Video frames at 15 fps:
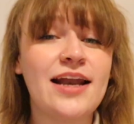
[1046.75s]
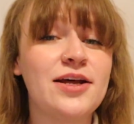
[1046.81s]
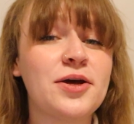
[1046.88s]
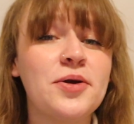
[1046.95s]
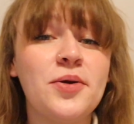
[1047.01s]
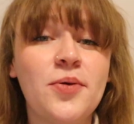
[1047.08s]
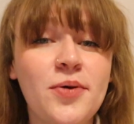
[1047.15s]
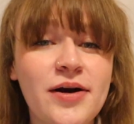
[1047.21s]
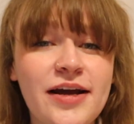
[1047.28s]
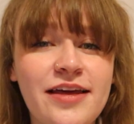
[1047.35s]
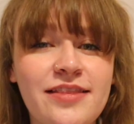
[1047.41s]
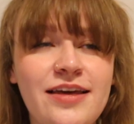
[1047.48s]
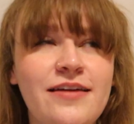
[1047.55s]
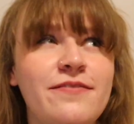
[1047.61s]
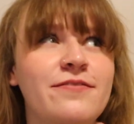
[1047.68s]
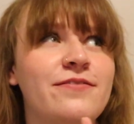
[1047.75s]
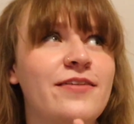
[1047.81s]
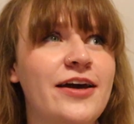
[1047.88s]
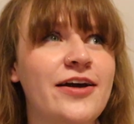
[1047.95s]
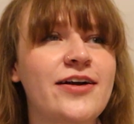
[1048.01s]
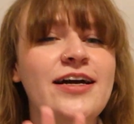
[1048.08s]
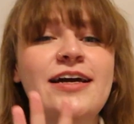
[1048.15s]
and ignoring the
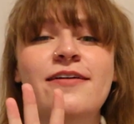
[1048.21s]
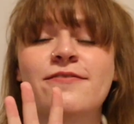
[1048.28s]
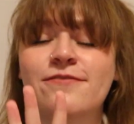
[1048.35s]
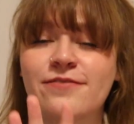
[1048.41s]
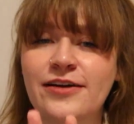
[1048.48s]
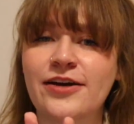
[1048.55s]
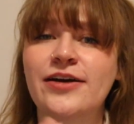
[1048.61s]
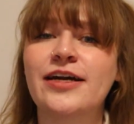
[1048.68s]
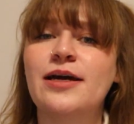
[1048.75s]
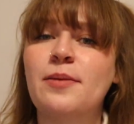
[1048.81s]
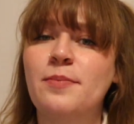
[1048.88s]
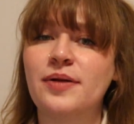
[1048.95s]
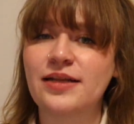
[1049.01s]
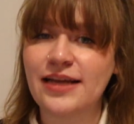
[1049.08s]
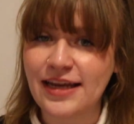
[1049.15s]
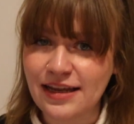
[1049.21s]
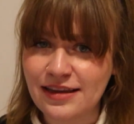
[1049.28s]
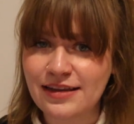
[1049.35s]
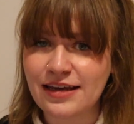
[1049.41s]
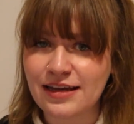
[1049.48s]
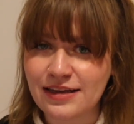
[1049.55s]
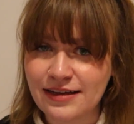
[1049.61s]
very, very
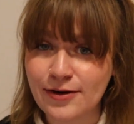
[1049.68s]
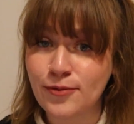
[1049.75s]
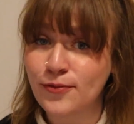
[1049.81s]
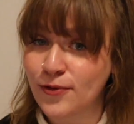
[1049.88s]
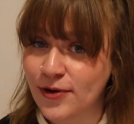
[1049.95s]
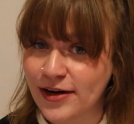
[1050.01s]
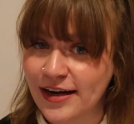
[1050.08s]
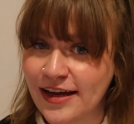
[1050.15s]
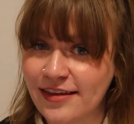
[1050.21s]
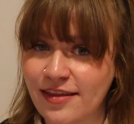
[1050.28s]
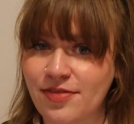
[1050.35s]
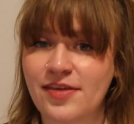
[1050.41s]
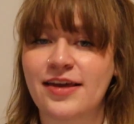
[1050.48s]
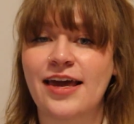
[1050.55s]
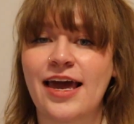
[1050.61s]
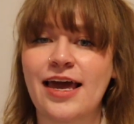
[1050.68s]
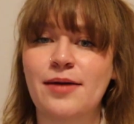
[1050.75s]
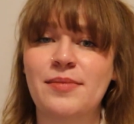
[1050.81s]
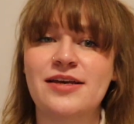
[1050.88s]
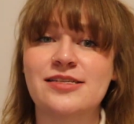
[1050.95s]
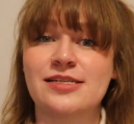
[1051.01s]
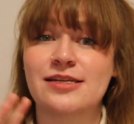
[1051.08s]
blatantly clear warning that the
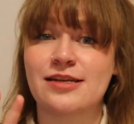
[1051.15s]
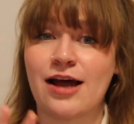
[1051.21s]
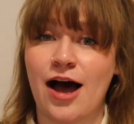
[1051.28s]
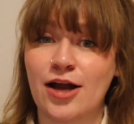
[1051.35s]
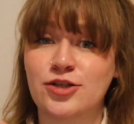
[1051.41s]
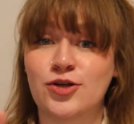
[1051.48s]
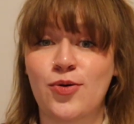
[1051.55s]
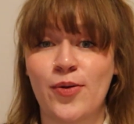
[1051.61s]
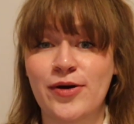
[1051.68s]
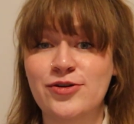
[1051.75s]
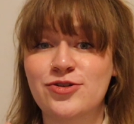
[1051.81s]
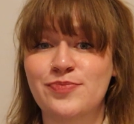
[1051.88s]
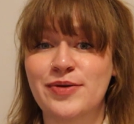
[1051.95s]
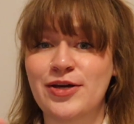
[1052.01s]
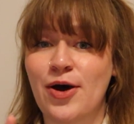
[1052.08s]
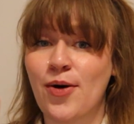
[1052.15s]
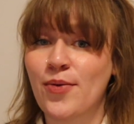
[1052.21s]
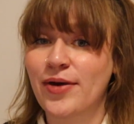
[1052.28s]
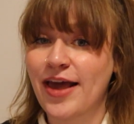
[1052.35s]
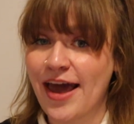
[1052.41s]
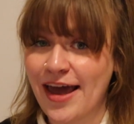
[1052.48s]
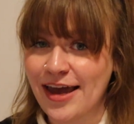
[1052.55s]
game is not going to be
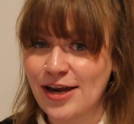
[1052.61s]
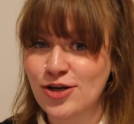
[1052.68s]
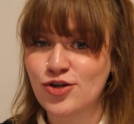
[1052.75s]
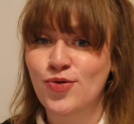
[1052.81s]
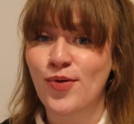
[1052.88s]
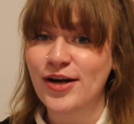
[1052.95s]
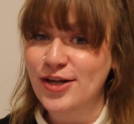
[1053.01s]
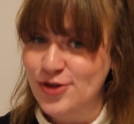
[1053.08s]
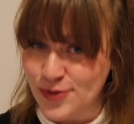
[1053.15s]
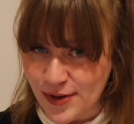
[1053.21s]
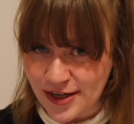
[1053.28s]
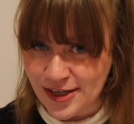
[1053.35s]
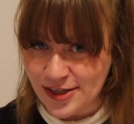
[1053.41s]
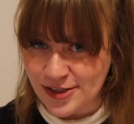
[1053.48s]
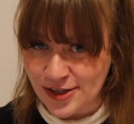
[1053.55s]
okay in 2020